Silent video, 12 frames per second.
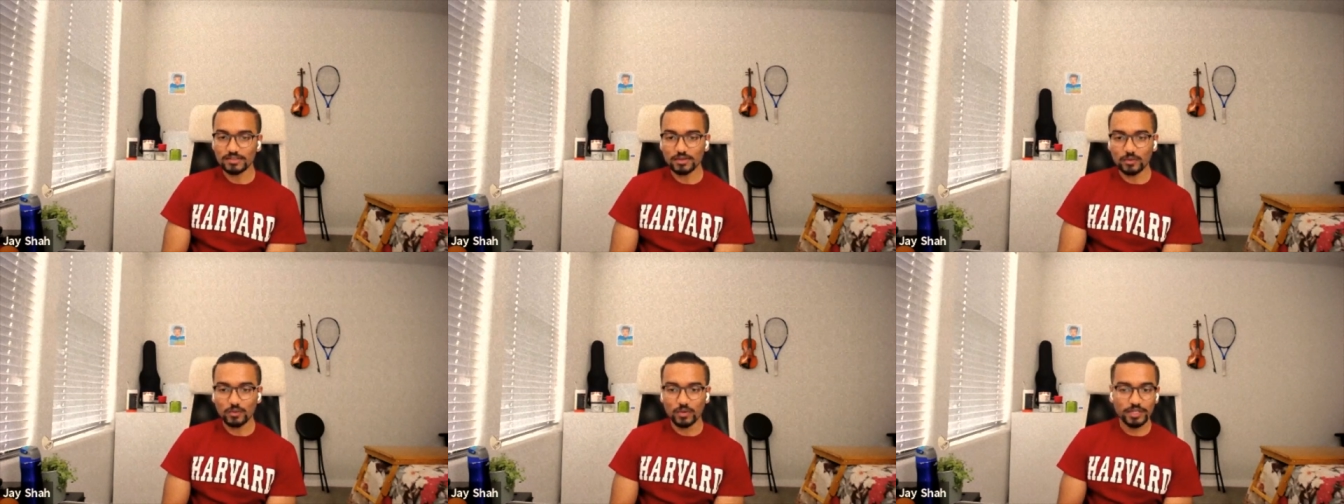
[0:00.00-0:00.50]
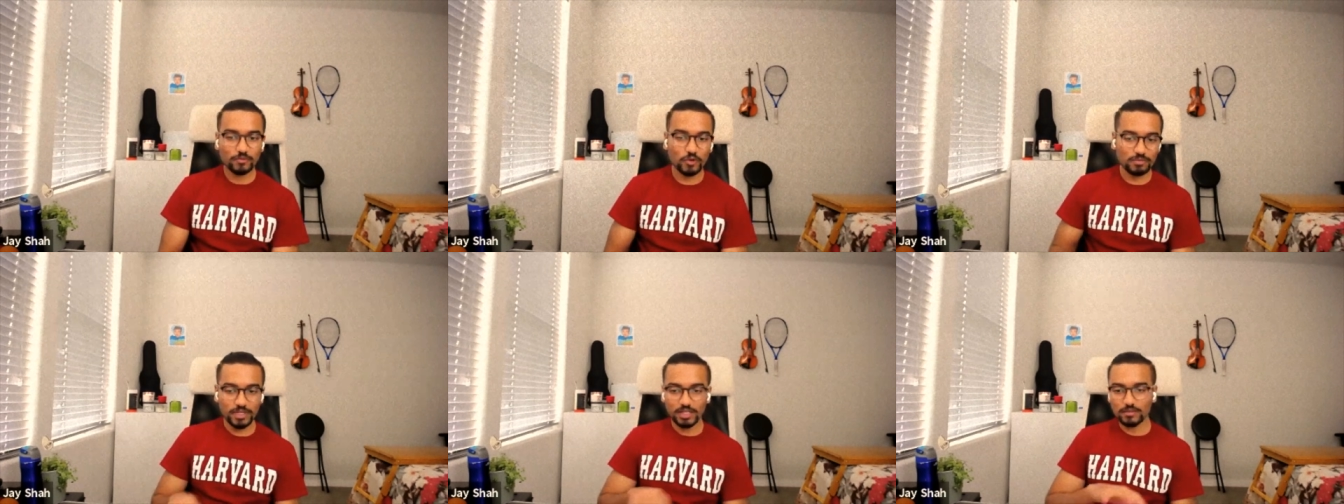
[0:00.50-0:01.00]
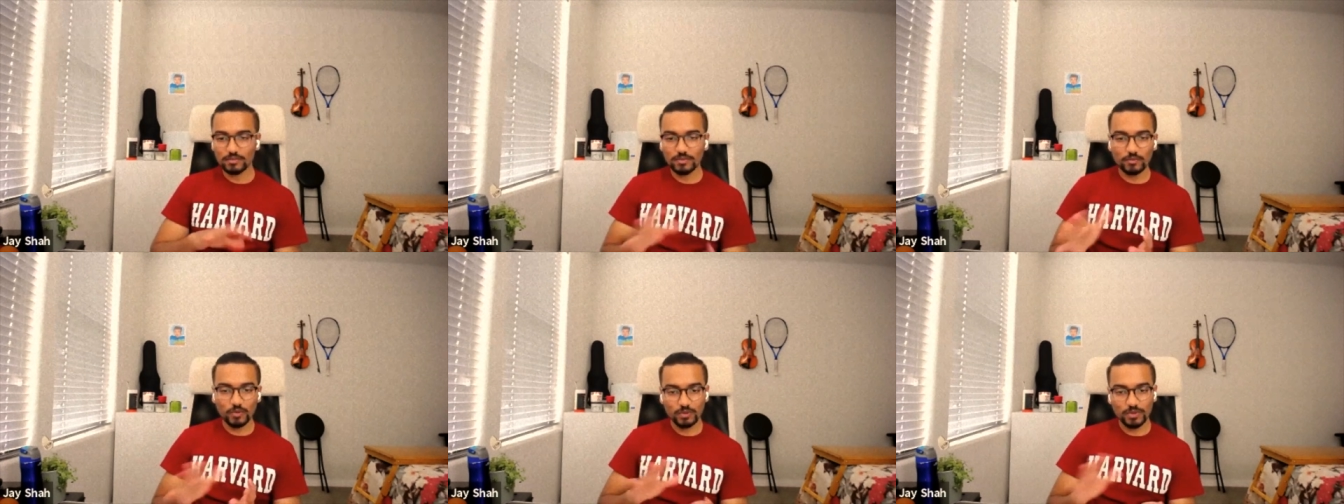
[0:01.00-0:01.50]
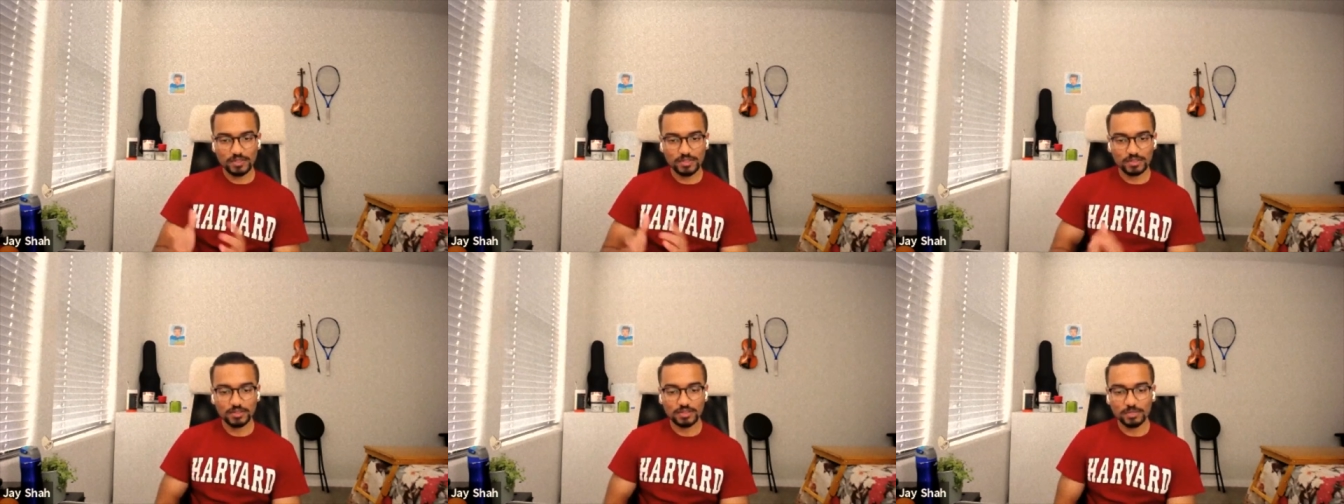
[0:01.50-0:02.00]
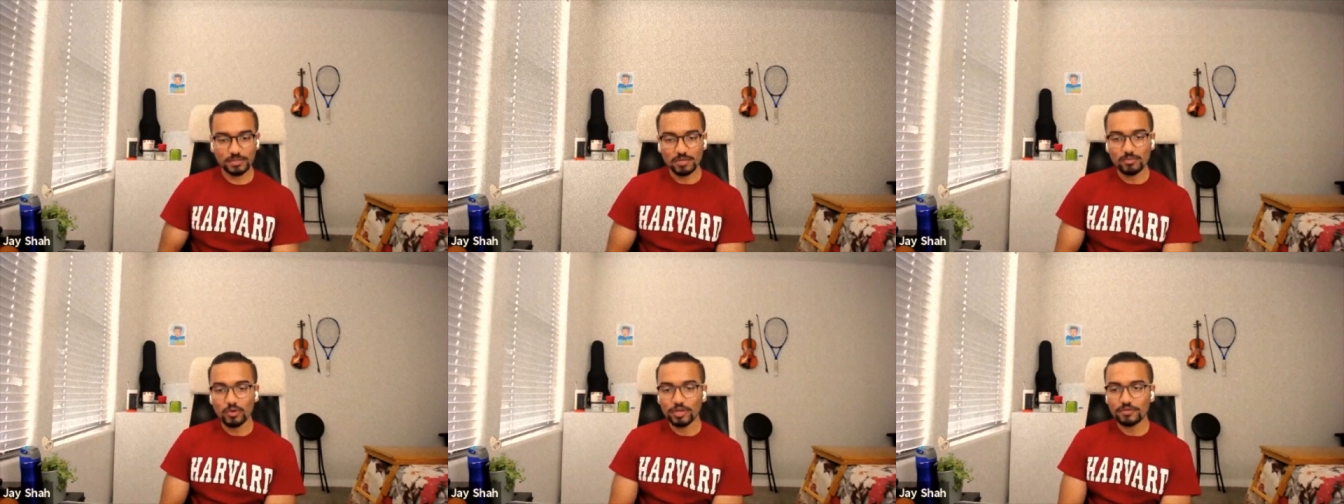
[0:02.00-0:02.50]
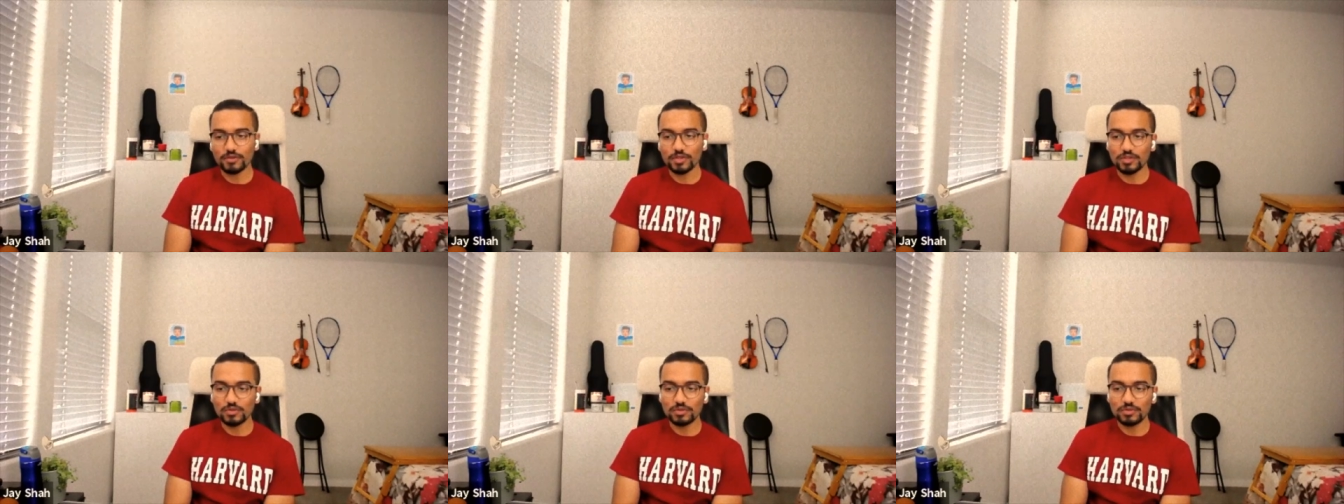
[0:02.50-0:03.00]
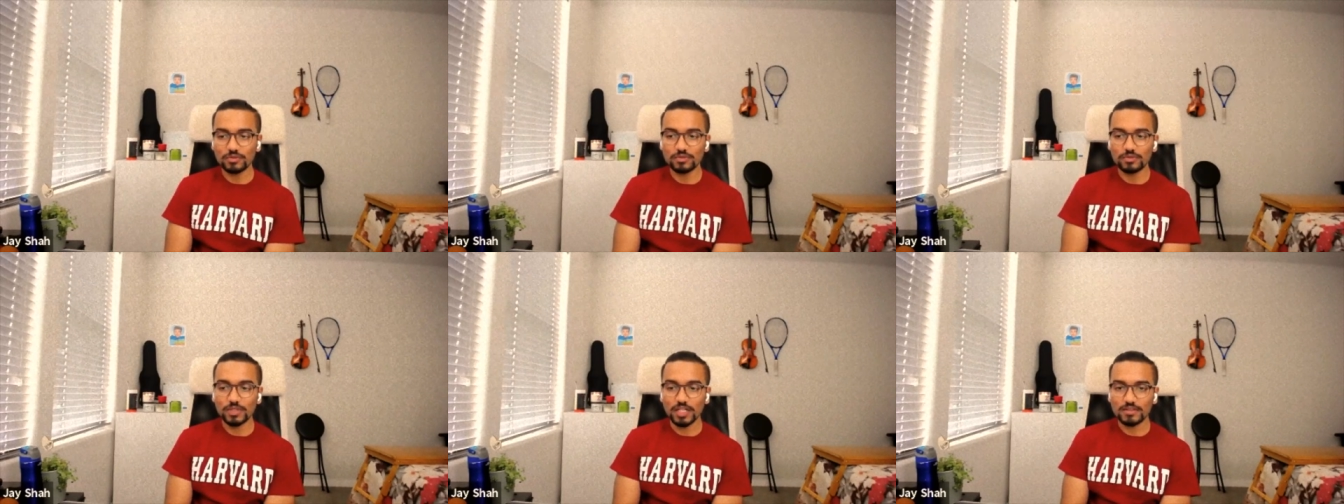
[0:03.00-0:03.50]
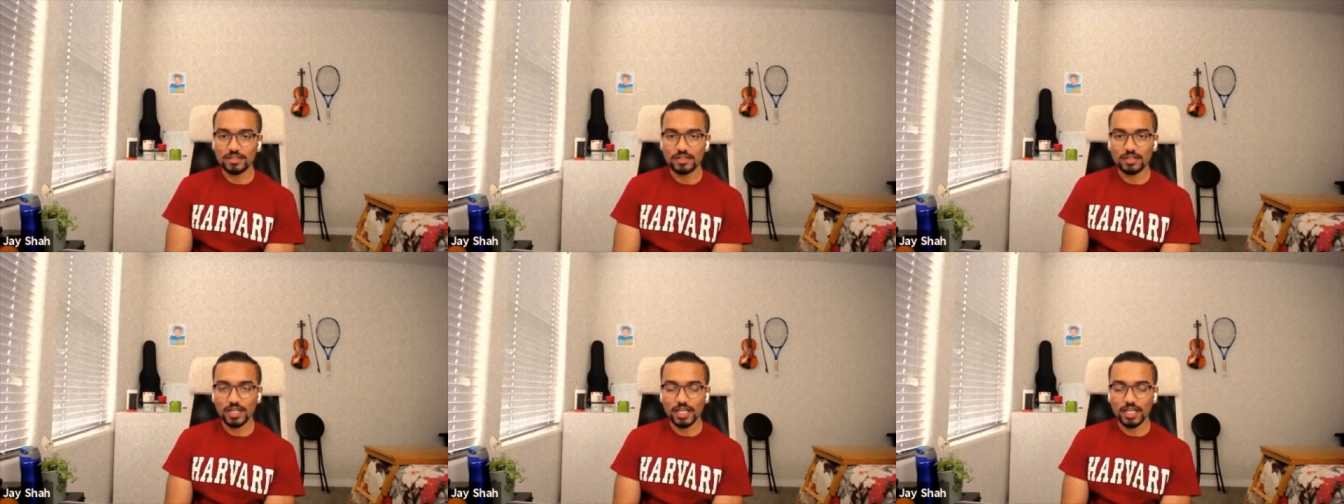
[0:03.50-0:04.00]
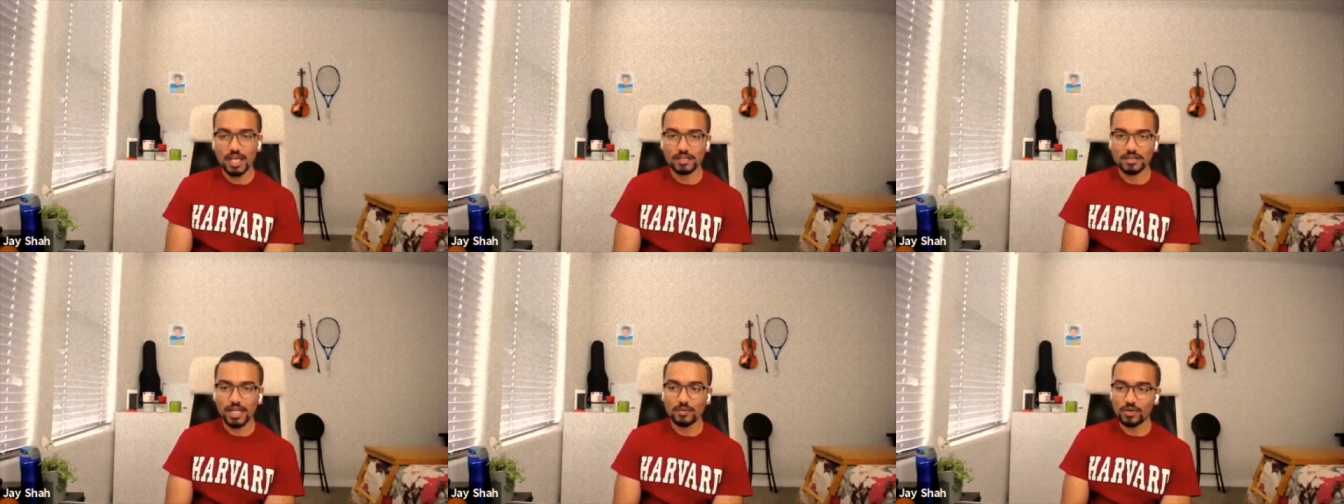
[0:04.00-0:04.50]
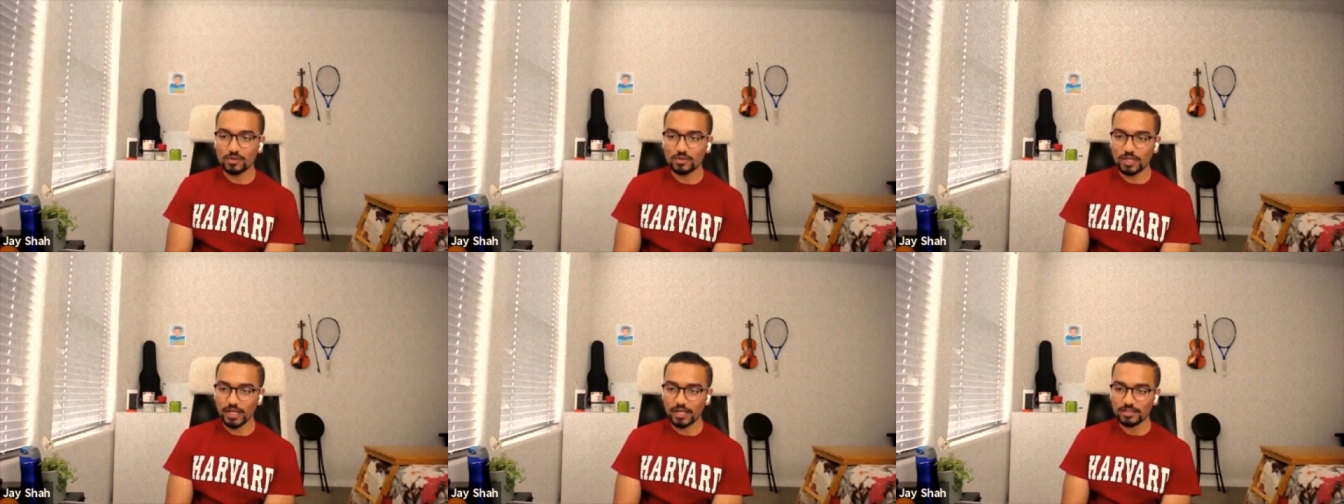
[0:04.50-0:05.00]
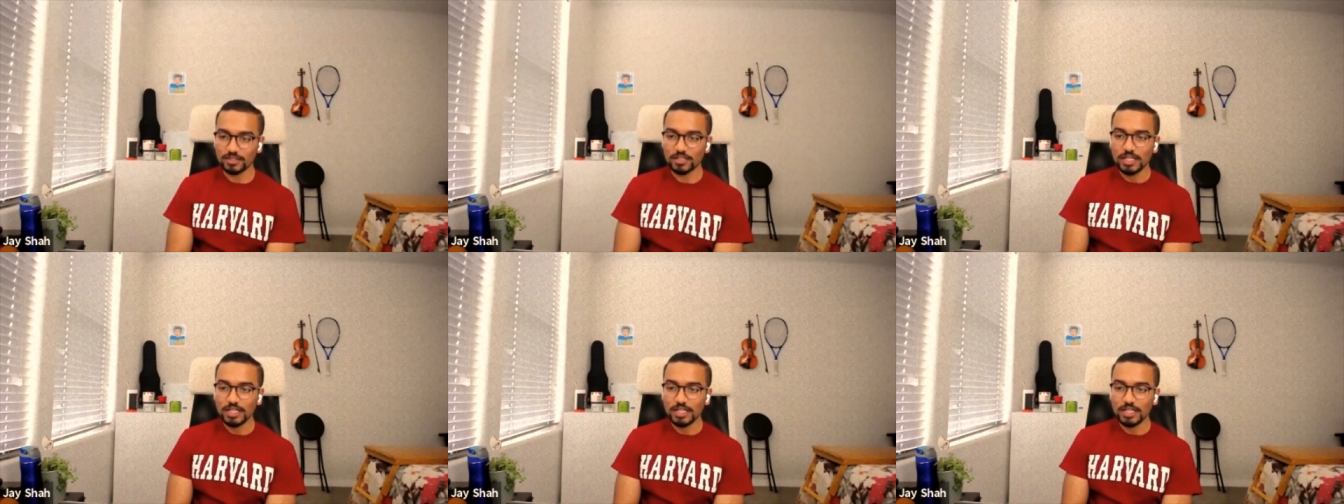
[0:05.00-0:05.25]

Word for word: So what did, what made you, what was the tipping point for you to consider, hey, I, I want to work at a